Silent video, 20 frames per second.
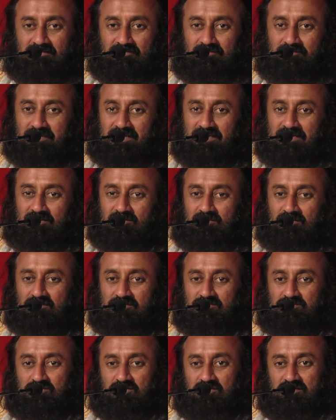you made a
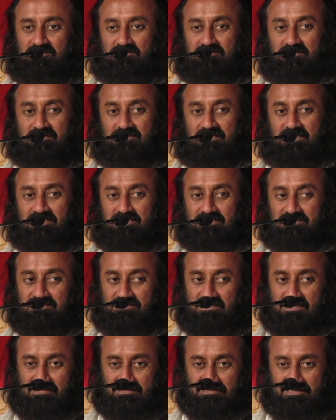wrong choice, then there is
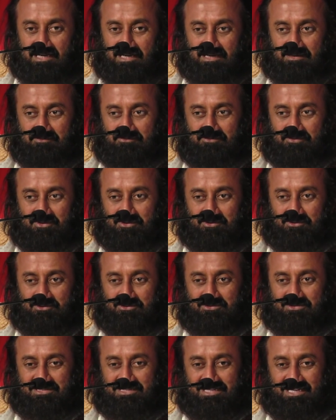still time for you
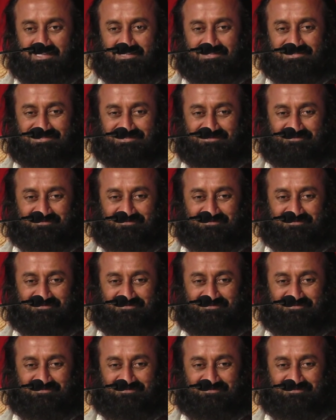to change.